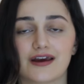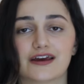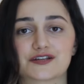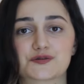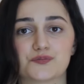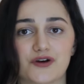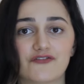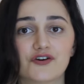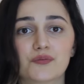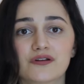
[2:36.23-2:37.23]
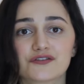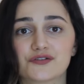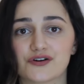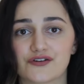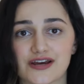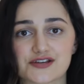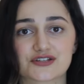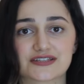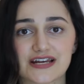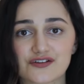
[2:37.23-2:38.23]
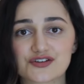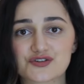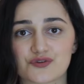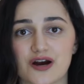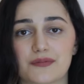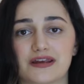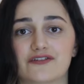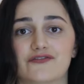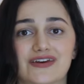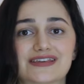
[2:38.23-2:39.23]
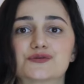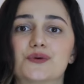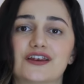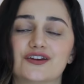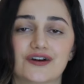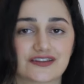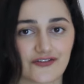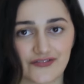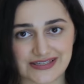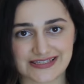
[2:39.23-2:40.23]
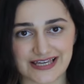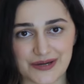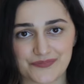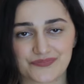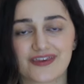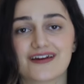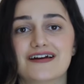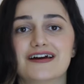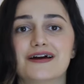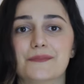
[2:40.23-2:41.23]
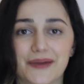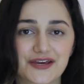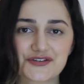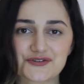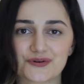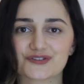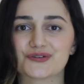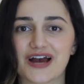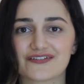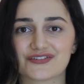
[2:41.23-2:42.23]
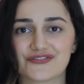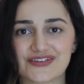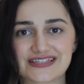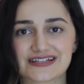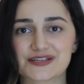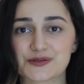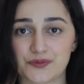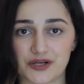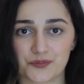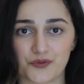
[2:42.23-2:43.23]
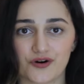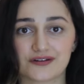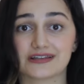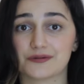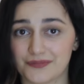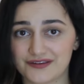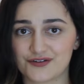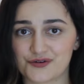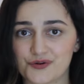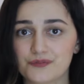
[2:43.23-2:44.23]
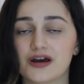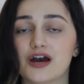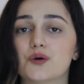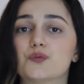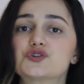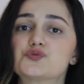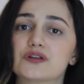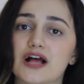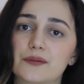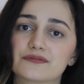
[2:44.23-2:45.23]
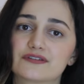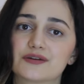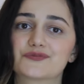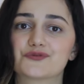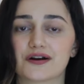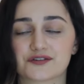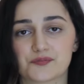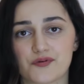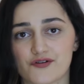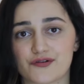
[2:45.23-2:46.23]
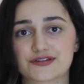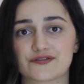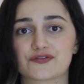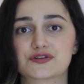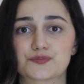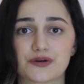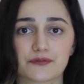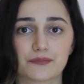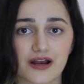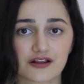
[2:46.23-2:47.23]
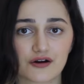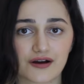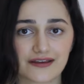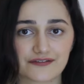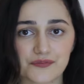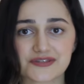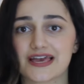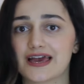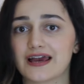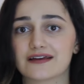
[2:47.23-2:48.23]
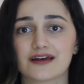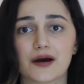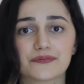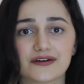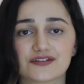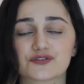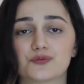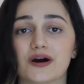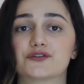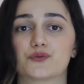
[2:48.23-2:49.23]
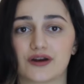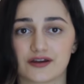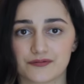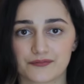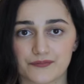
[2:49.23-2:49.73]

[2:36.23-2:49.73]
It is preferable to arrange the Daily Scrum in a fixed venue at a fixed time. Make sure to have the physical sprint board in the meeting room, which will help the team track the progress of sprint backlog items and update it right away.